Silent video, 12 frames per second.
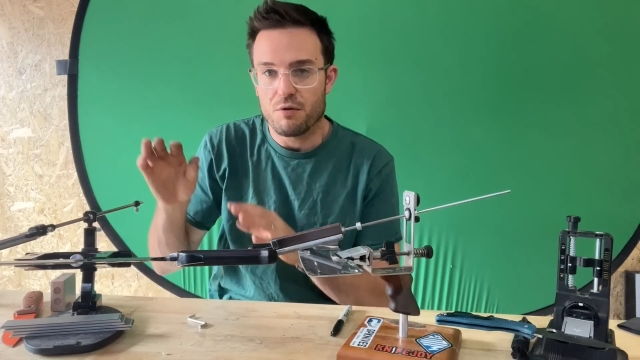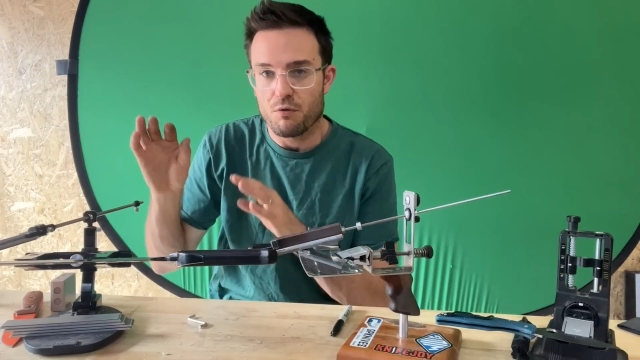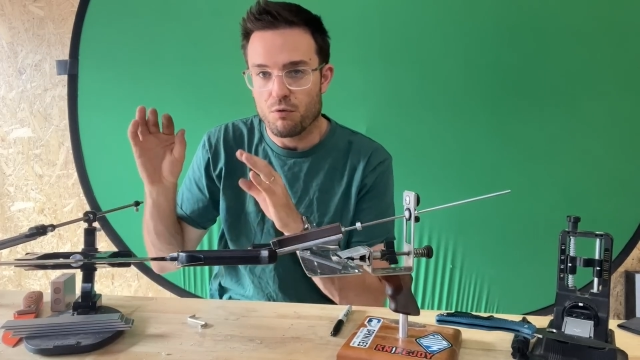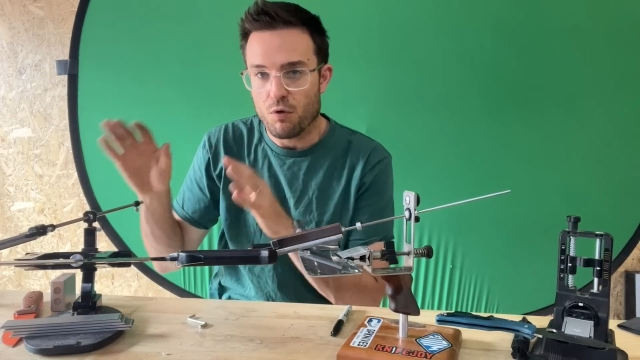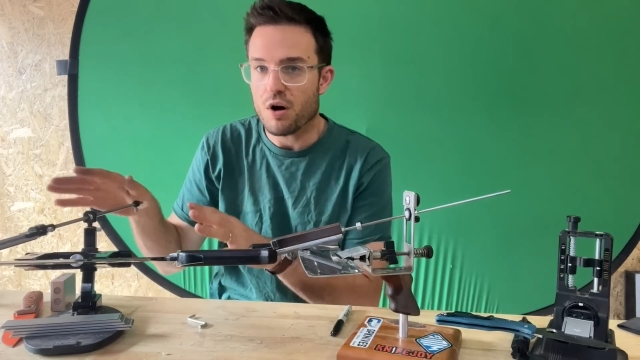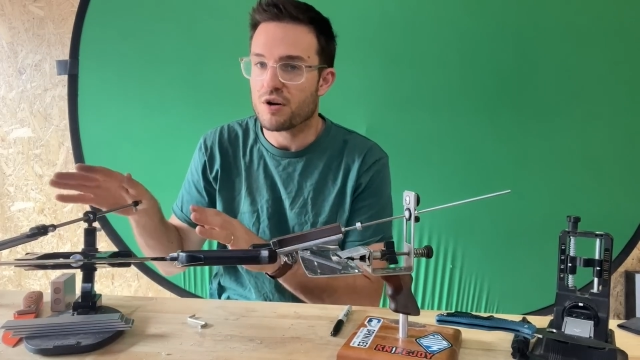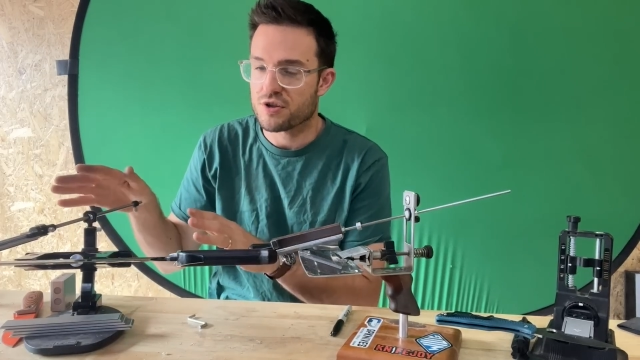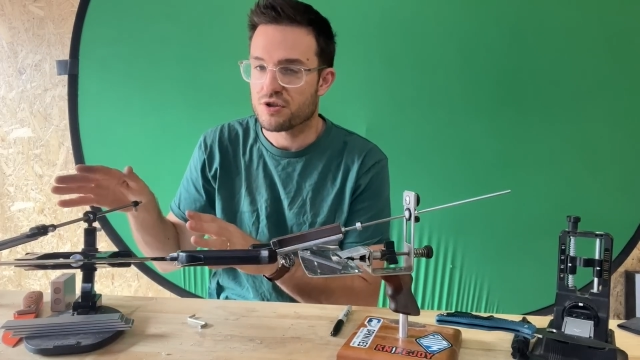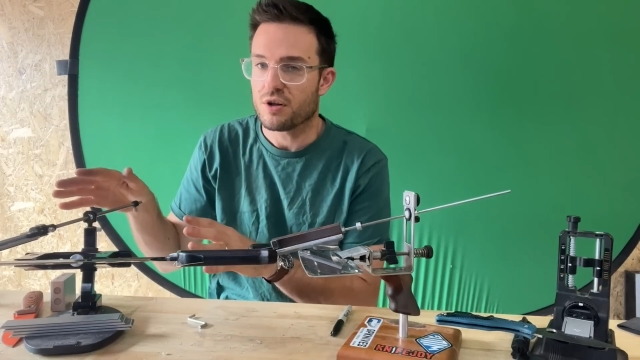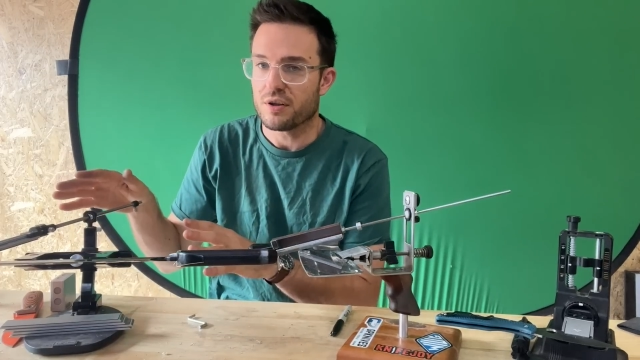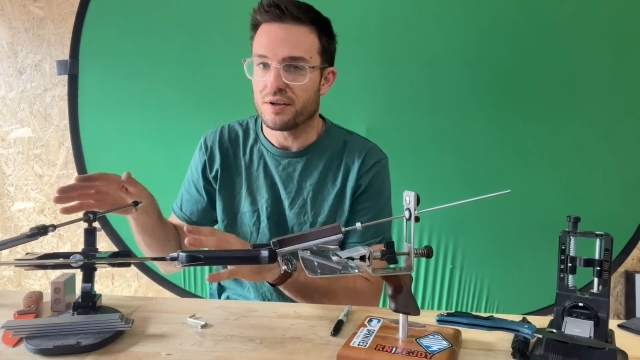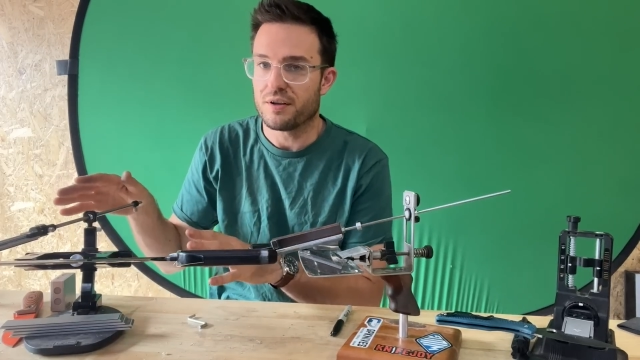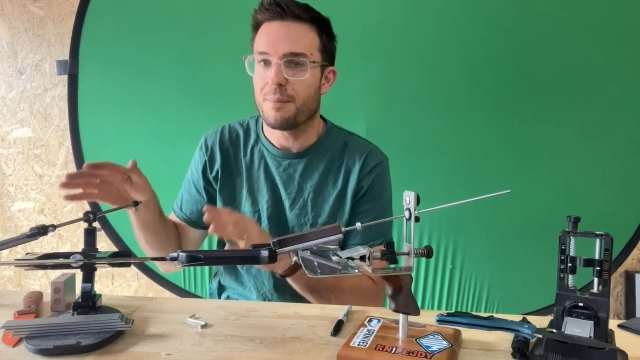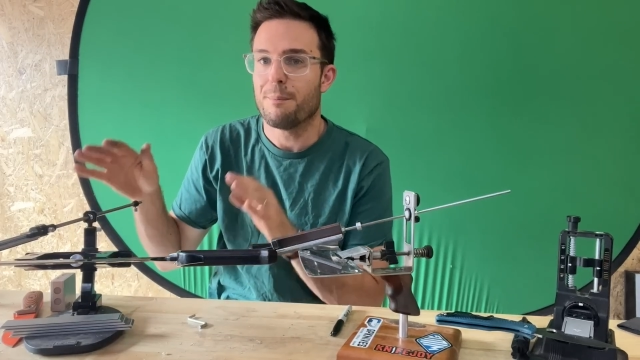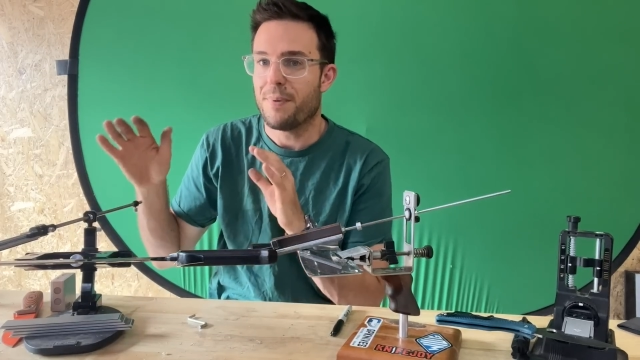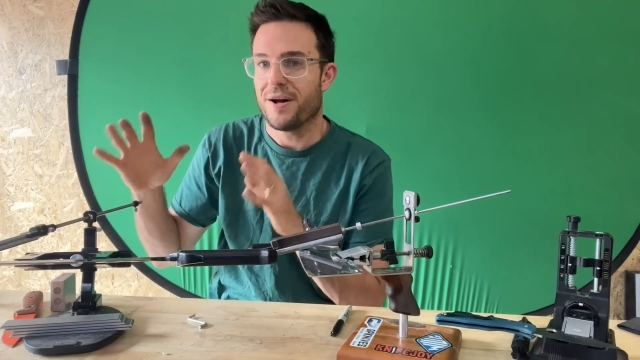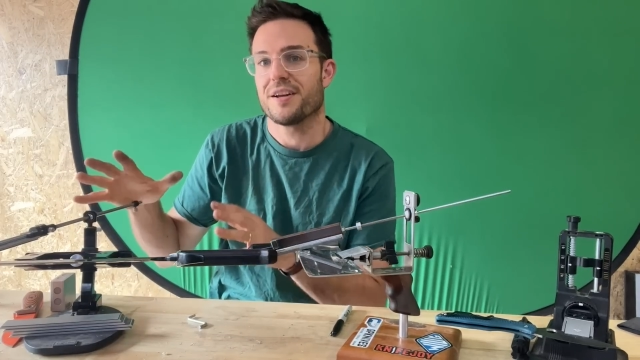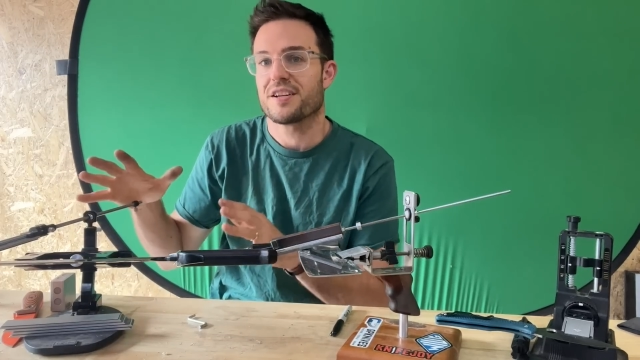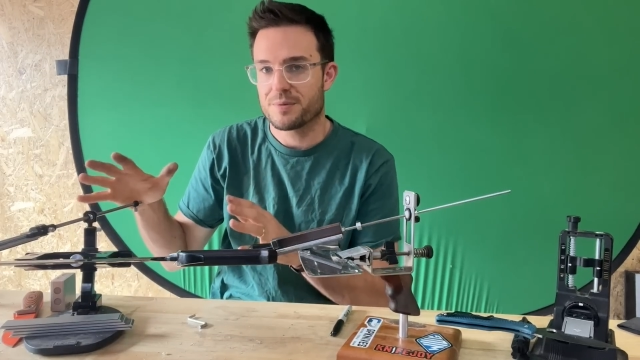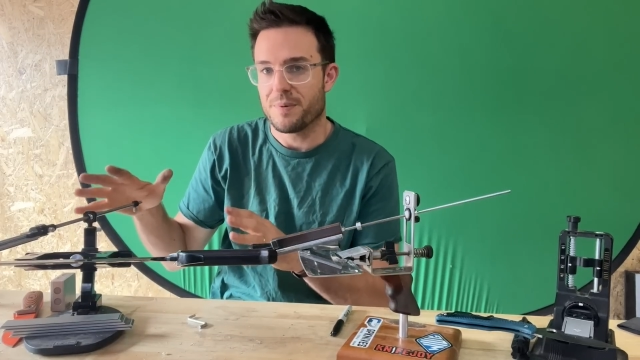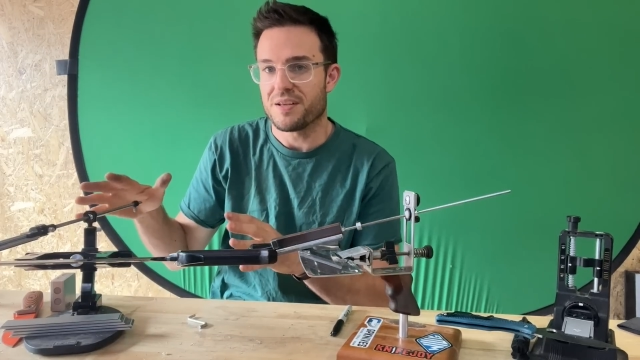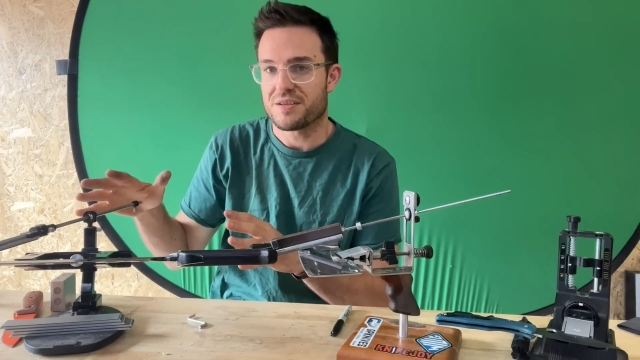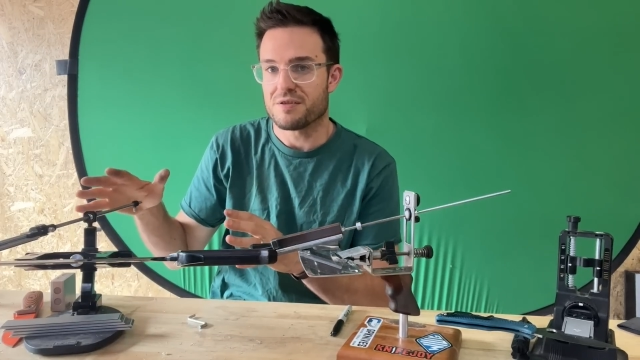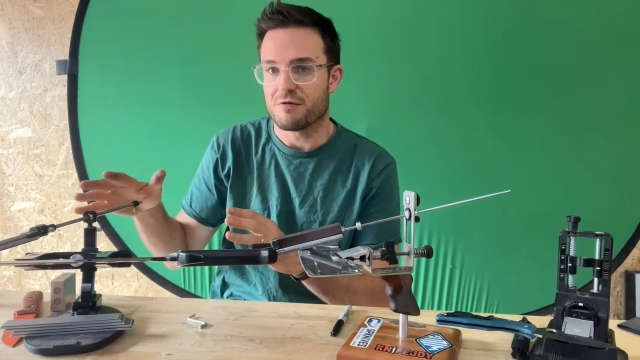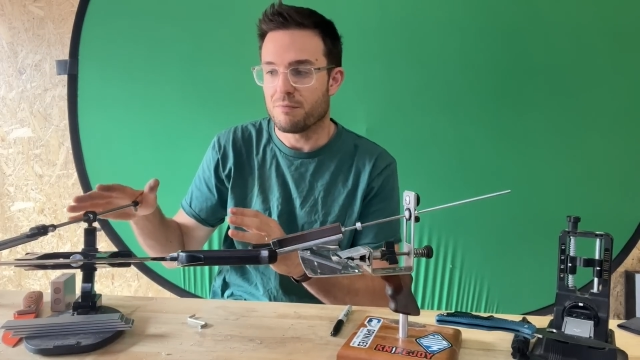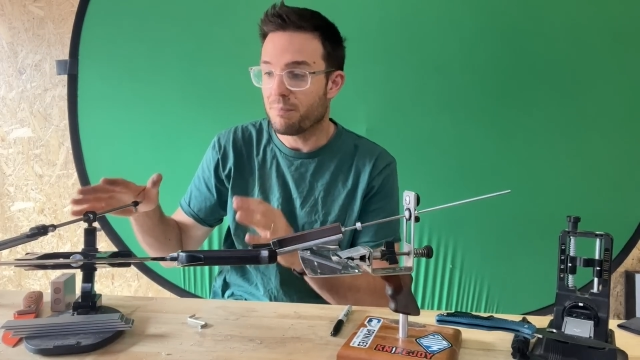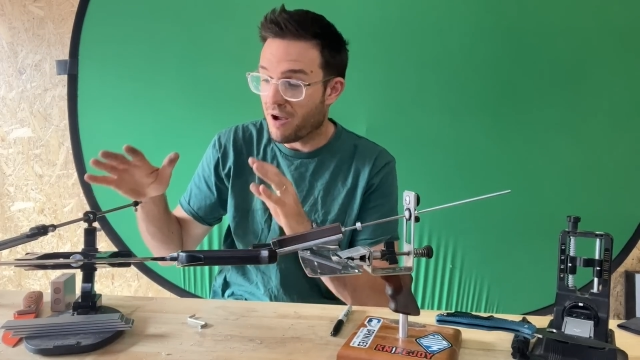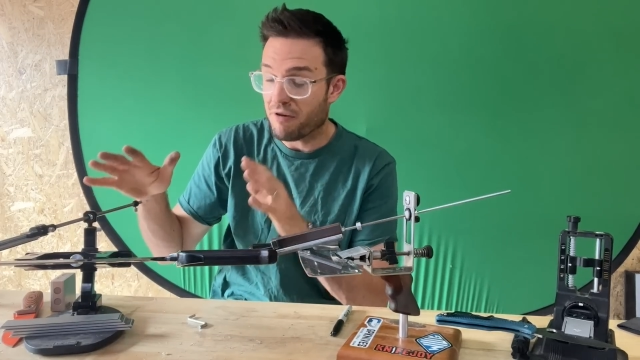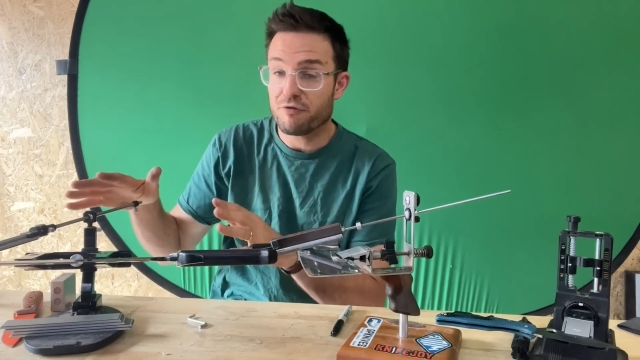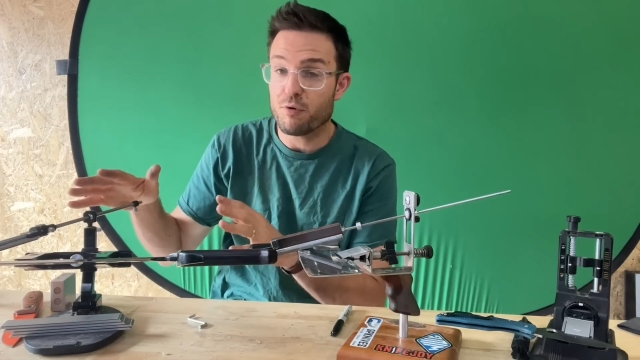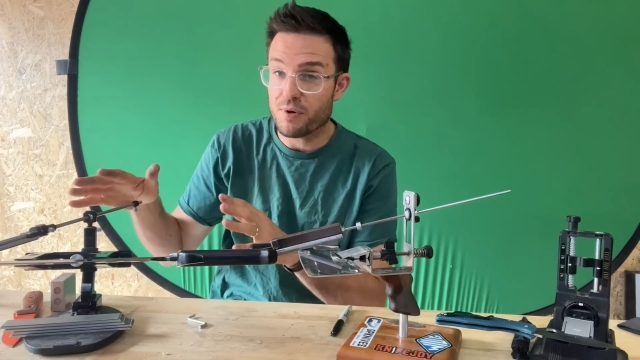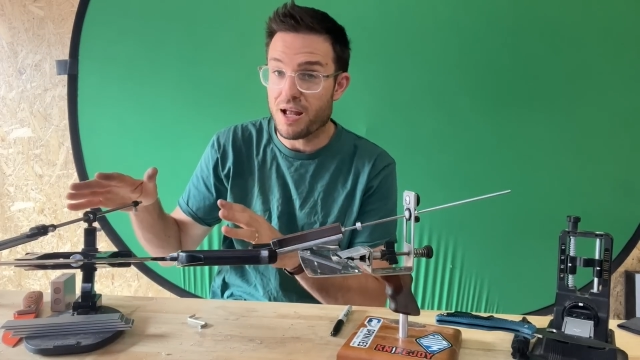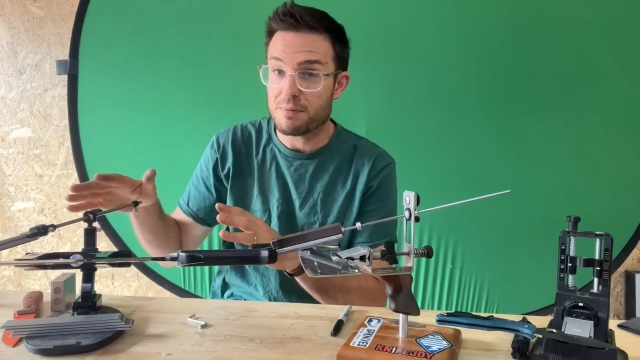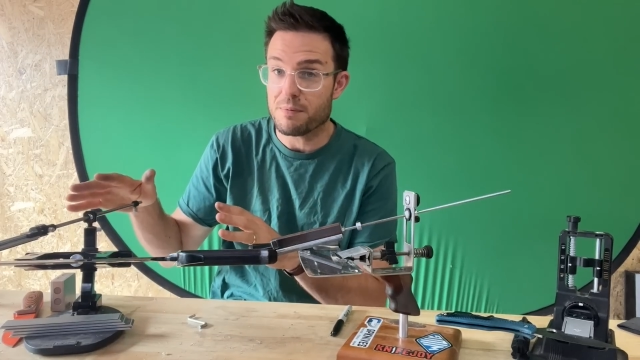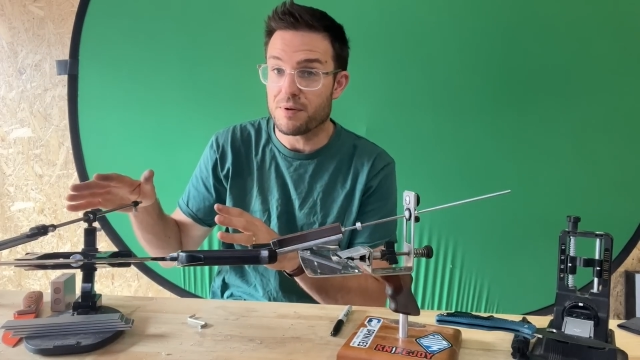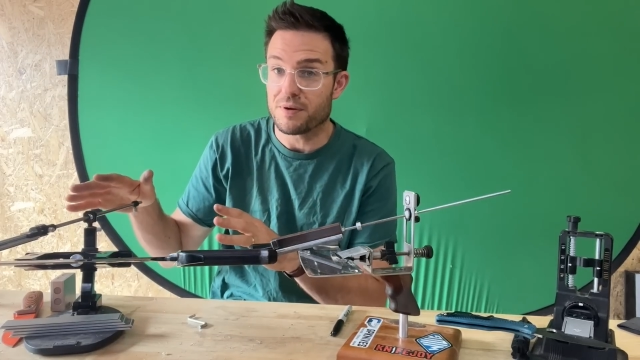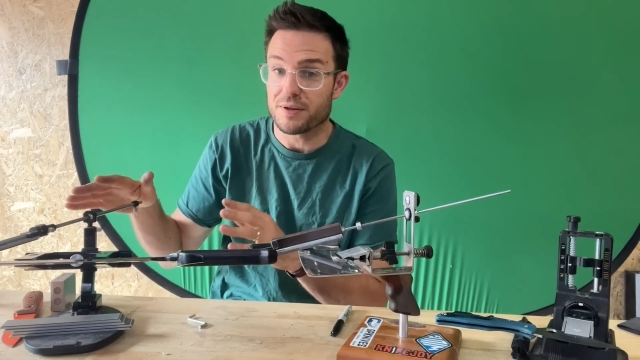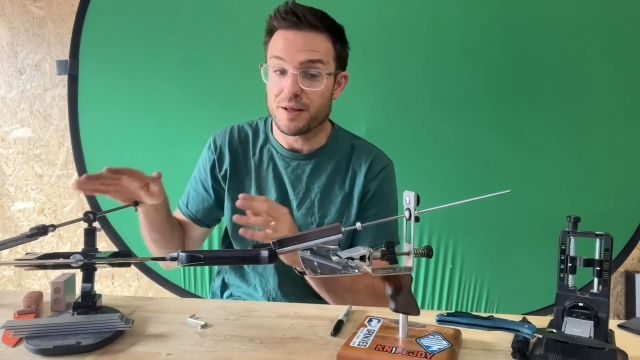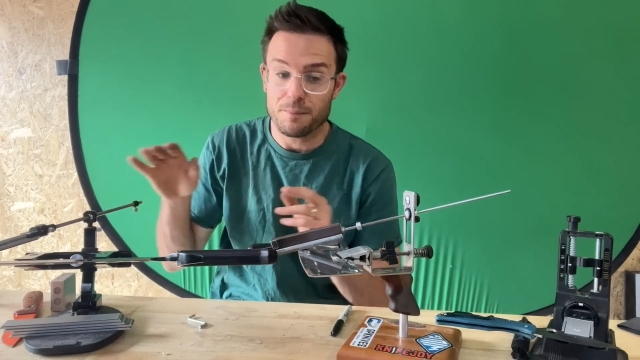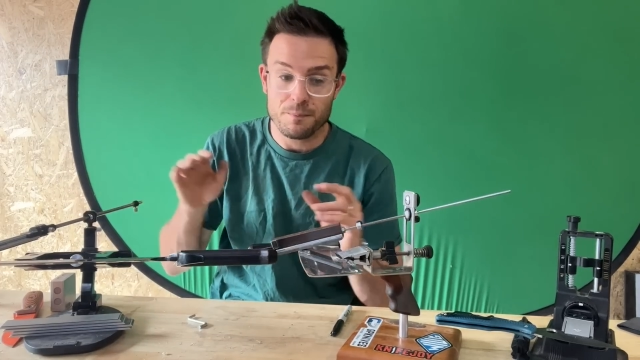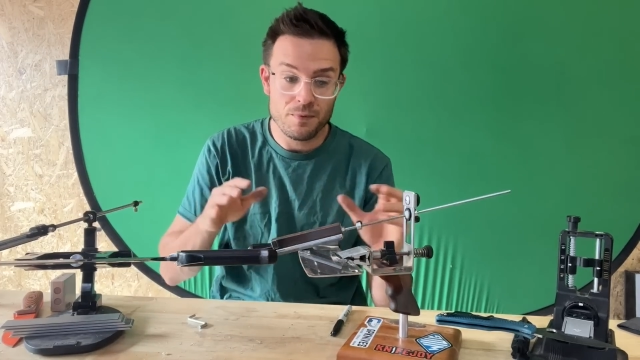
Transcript: Rock solid, but expensive, but full capability.